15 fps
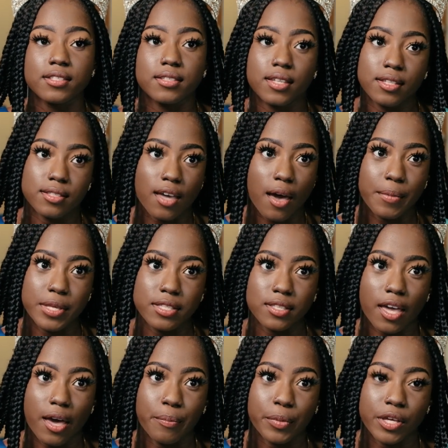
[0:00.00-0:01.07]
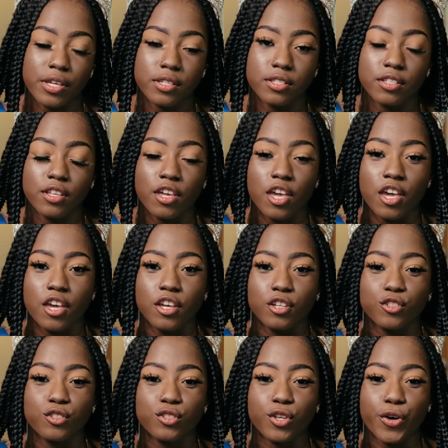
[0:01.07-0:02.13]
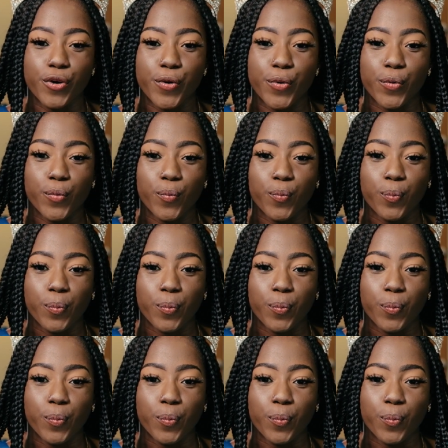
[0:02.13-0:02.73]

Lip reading: St.Thomas campus. So